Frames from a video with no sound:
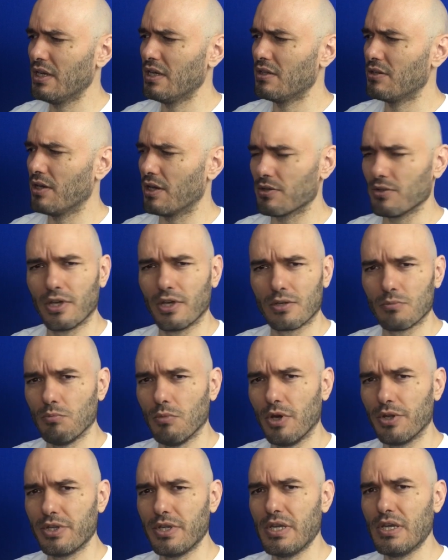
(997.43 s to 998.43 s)
not a lot of
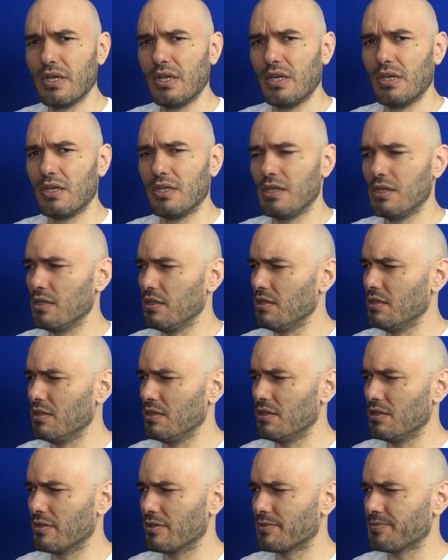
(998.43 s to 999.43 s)
money.
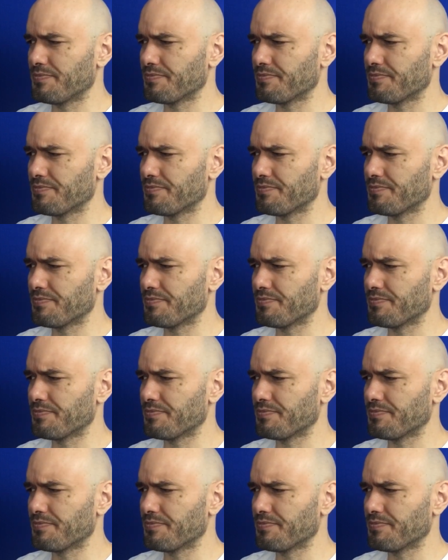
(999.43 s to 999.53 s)
He